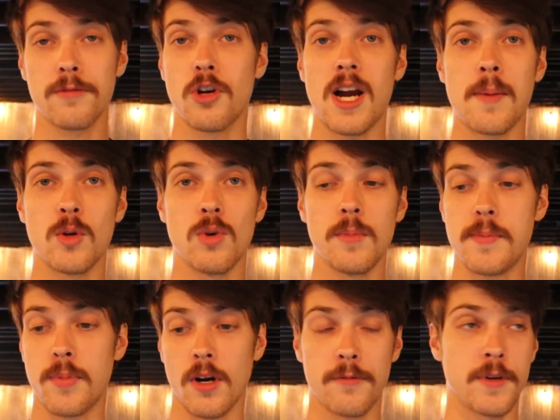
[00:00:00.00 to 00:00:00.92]
gourami will
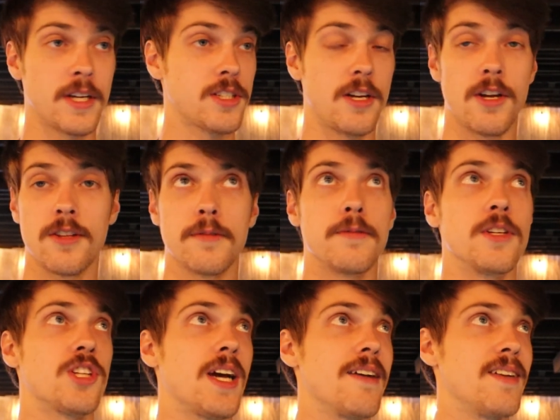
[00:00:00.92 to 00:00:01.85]
be perfect. Another
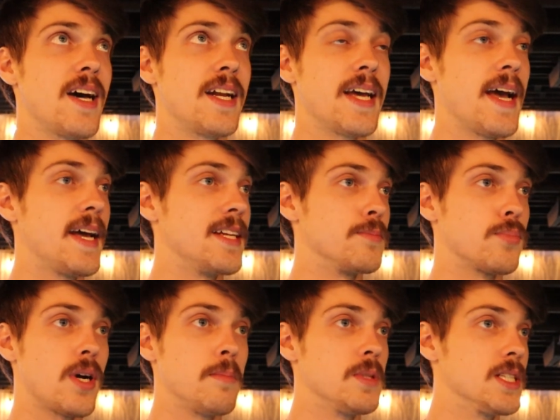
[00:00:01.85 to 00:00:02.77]
fish I have not had
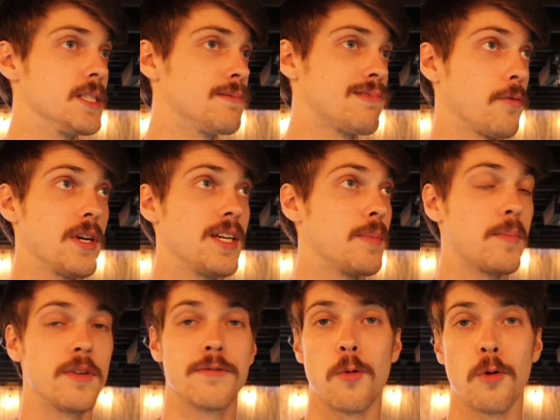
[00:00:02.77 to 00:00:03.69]
in probably 3,
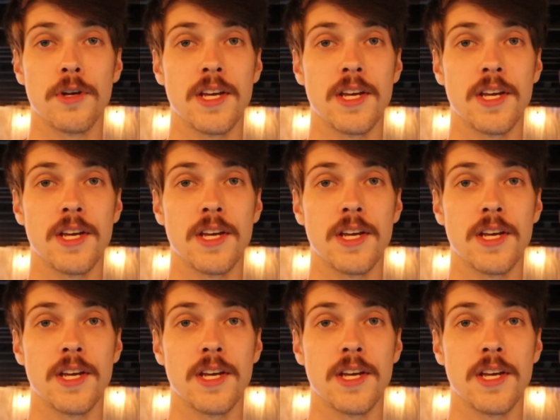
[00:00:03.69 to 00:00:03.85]
maybe 4